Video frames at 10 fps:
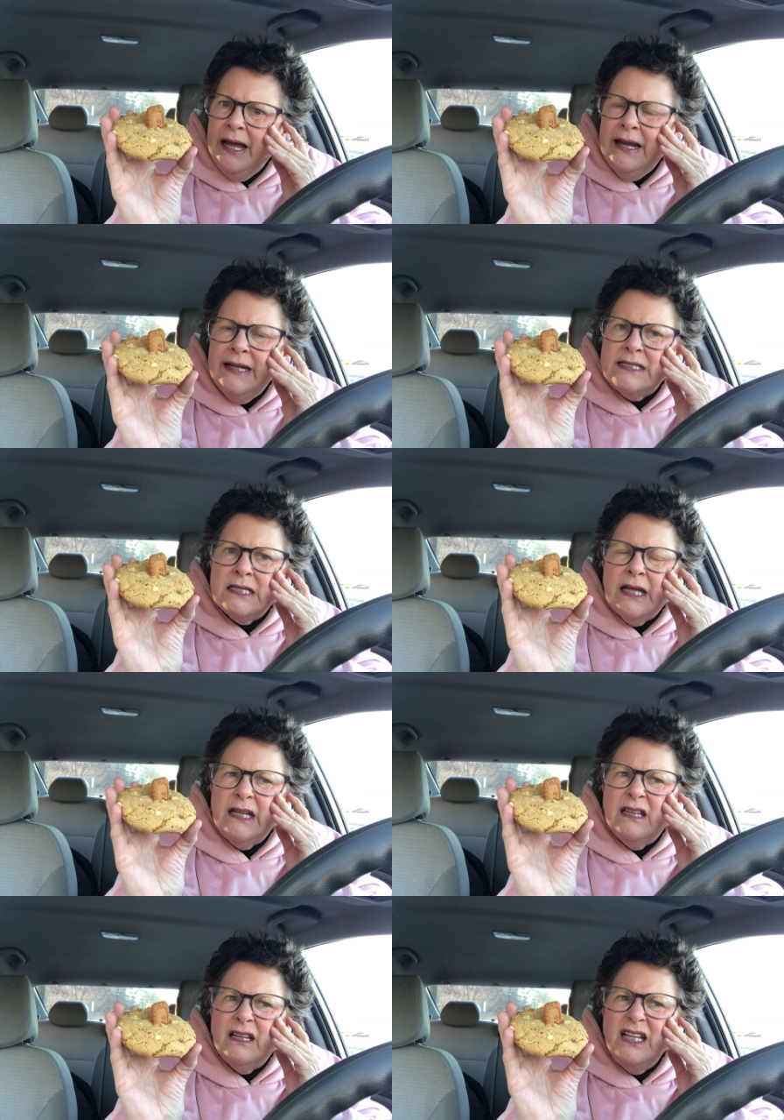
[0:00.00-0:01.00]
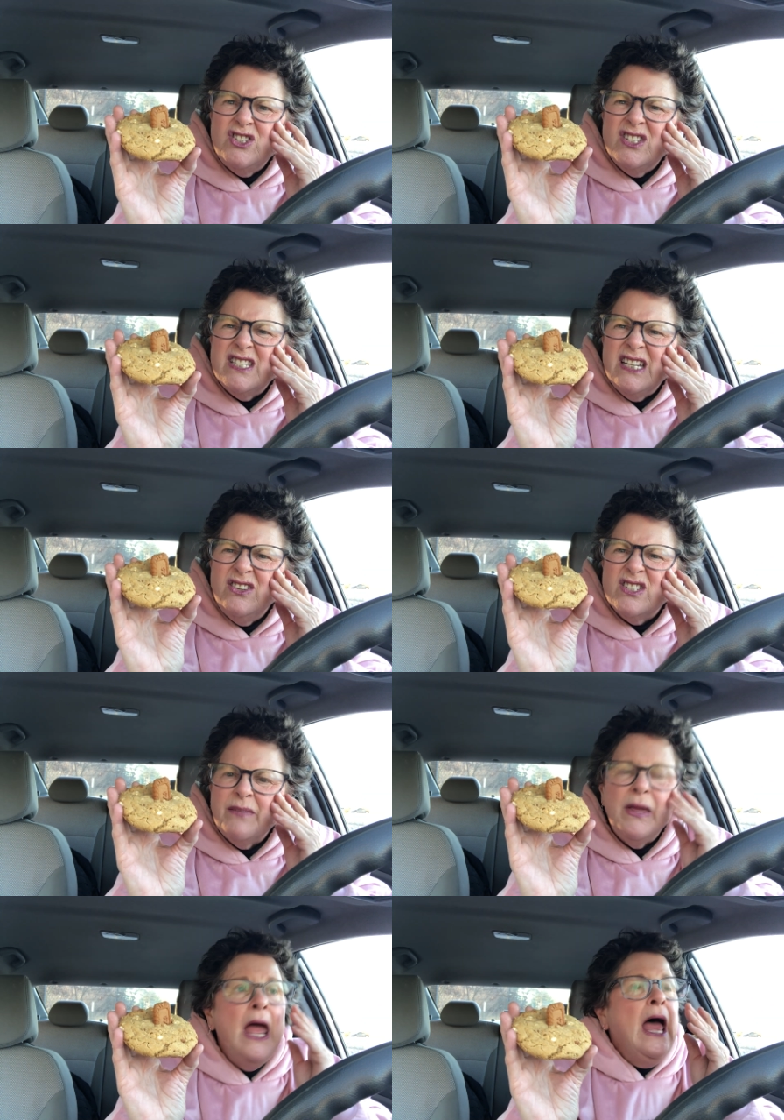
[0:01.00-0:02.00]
and it's like the kitchen sink or something.